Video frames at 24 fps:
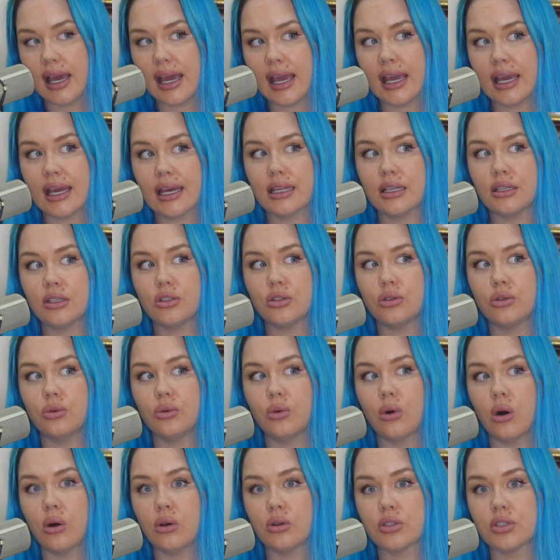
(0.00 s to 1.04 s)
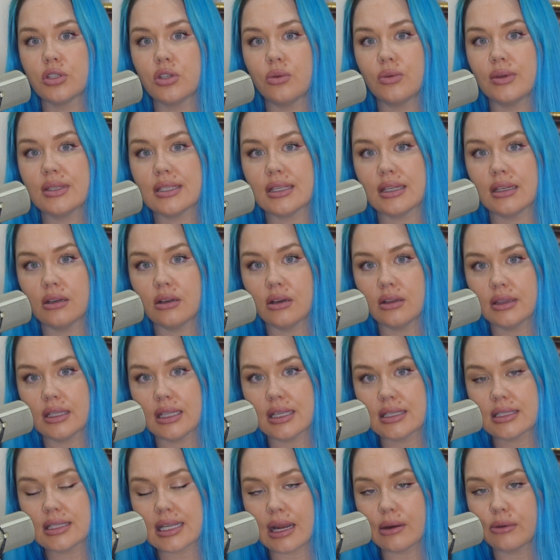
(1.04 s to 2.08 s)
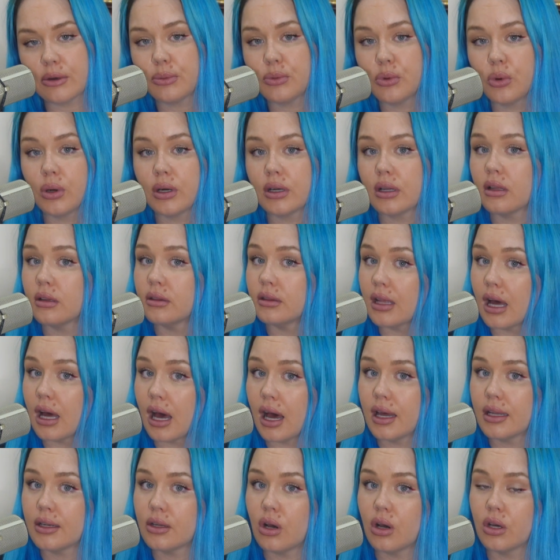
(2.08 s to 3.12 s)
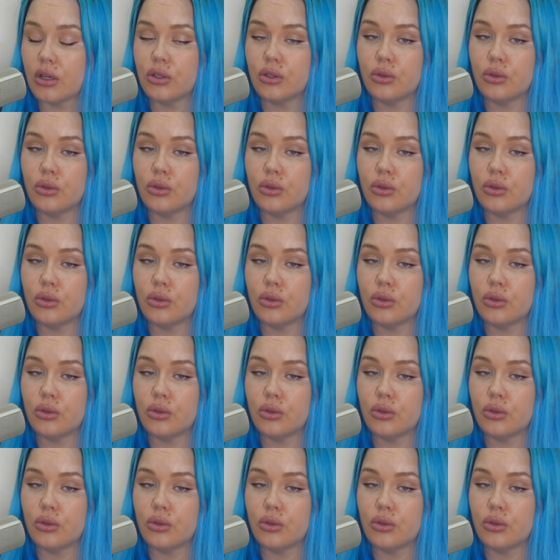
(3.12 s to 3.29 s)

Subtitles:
and who also is in on this. I report a lot on